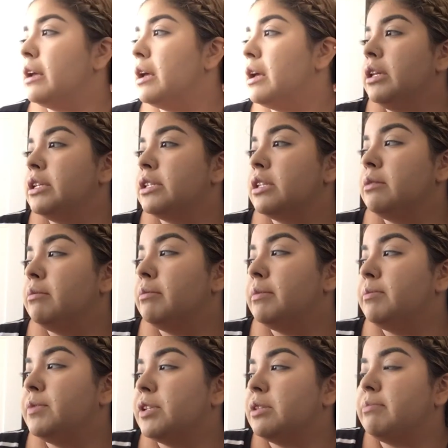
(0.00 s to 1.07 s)
probably
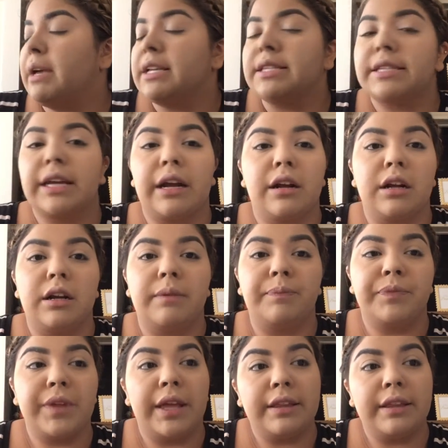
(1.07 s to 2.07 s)
some just mascara